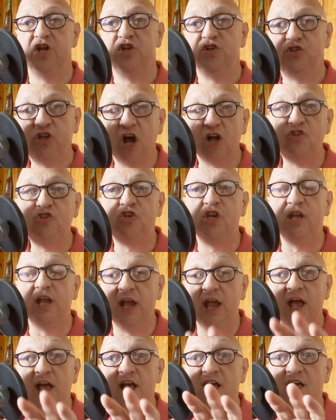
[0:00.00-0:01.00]

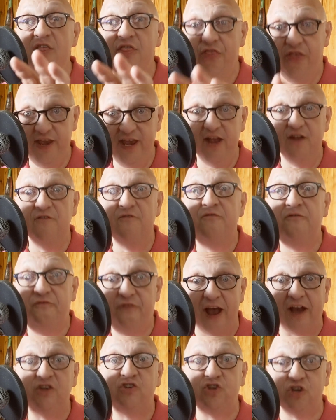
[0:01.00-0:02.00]
touching the
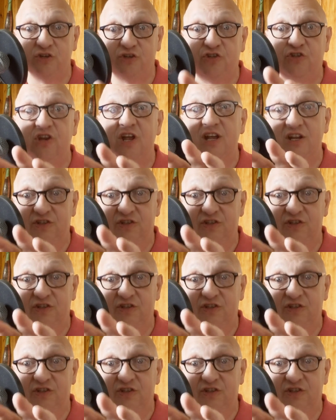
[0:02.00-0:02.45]
infectious,